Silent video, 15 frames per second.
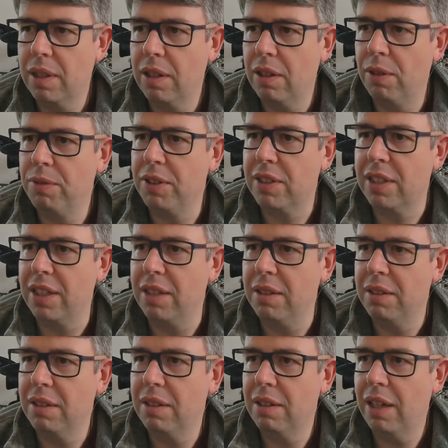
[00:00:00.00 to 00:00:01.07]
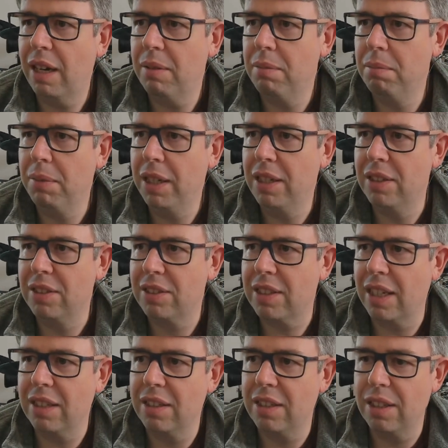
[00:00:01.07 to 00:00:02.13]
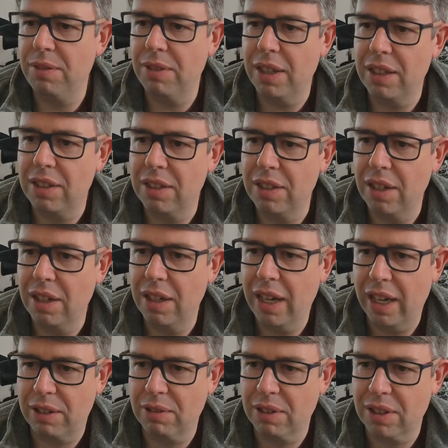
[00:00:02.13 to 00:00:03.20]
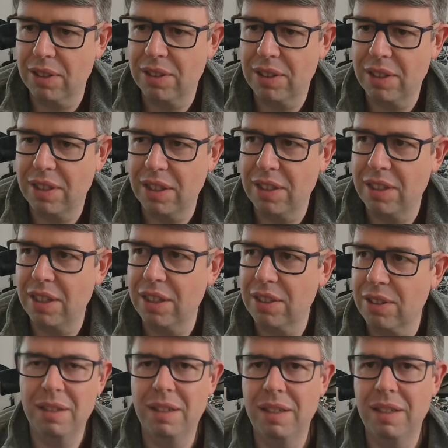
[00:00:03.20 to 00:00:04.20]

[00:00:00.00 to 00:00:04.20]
obviously, mean and standard deviation are aggregate statistics.